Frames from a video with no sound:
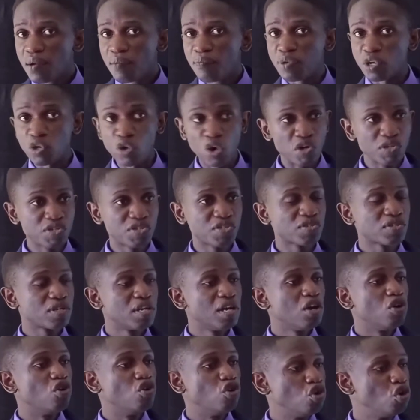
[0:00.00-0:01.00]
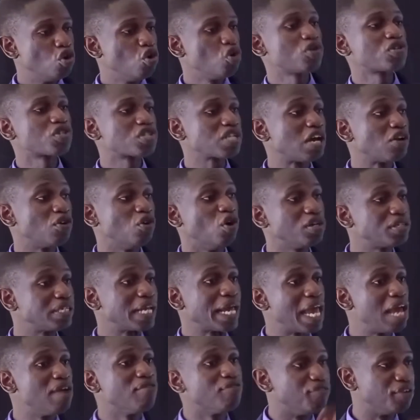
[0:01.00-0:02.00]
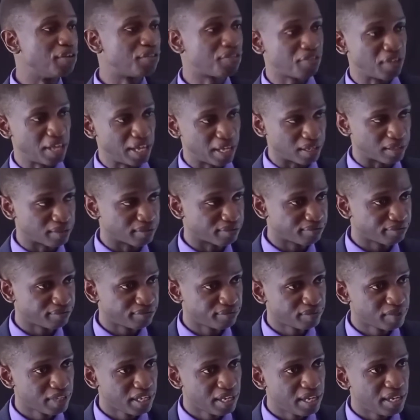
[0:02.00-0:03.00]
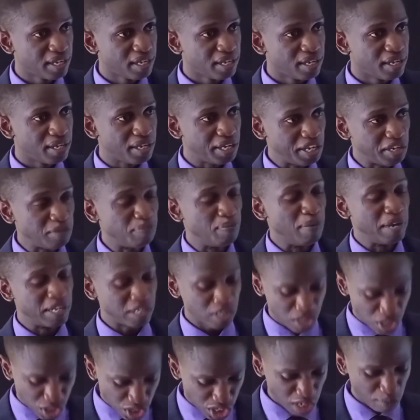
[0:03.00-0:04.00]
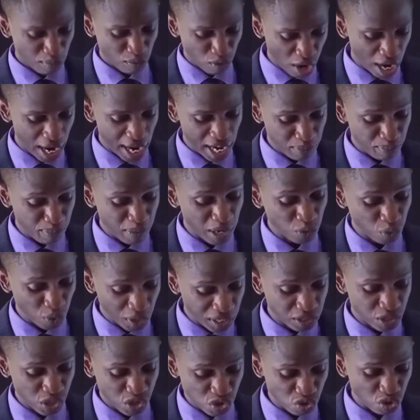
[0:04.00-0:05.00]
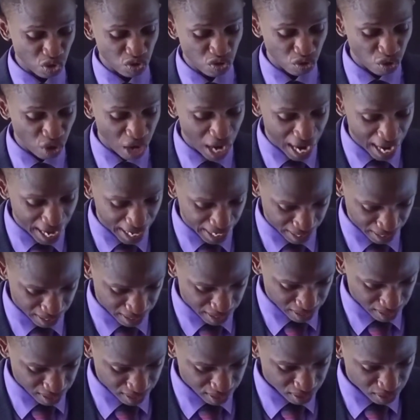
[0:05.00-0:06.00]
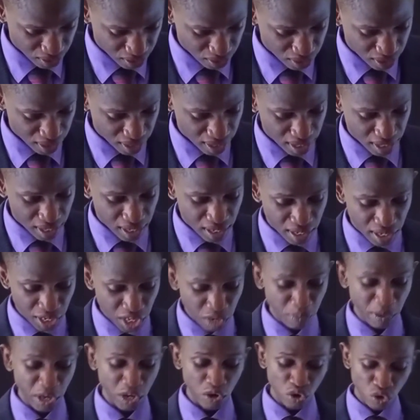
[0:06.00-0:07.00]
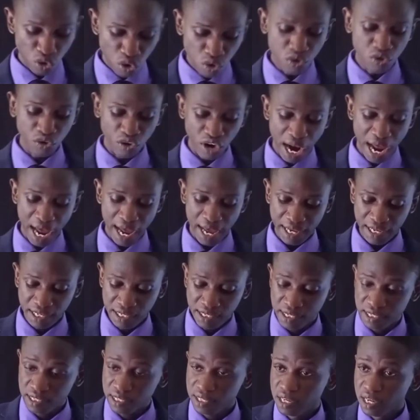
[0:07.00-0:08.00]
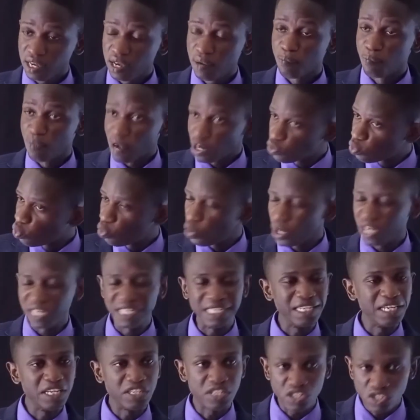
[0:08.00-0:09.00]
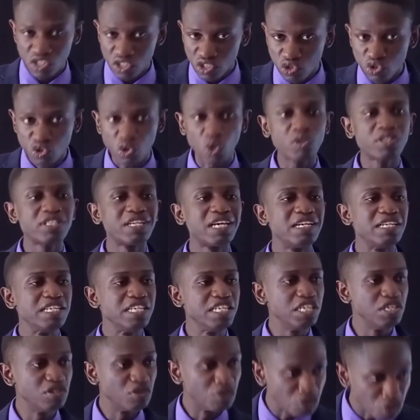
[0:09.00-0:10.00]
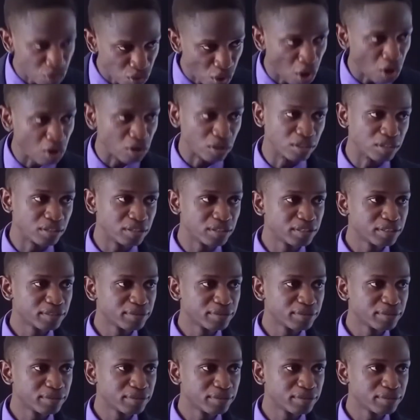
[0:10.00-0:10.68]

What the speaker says: Because looks are not everything. It may seem right, but when it is not right. It may look right, but when it is totally wrong.